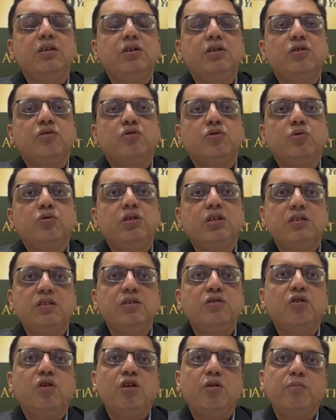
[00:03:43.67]
So this
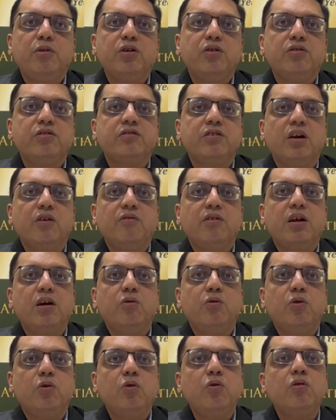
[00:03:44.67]
is all about our silver
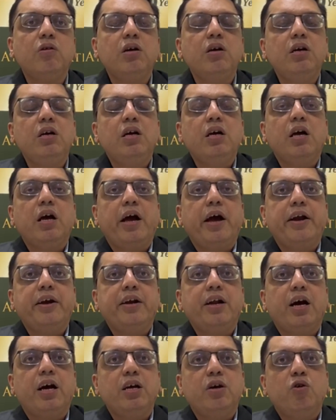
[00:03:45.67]
outlook,
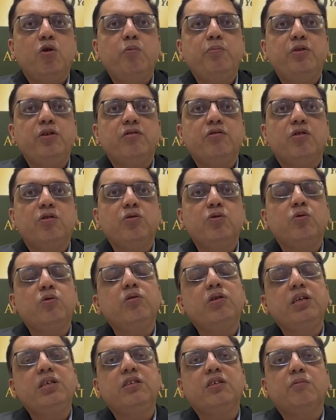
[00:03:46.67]
and I hope you have gone through
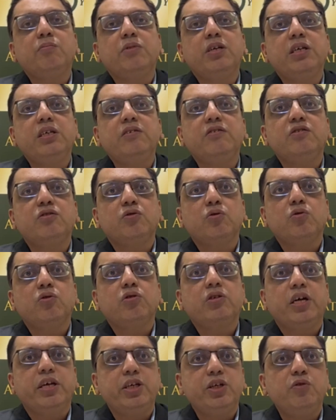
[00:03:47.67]
these updates. So
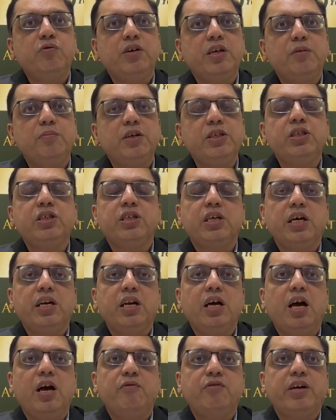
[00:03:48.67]
thank you very much and
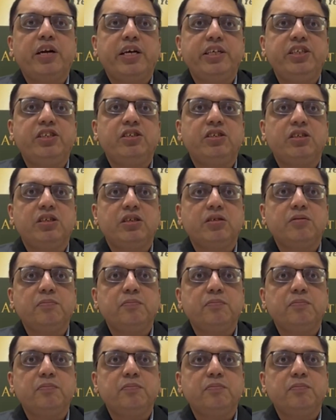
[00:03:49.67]
have a nice day.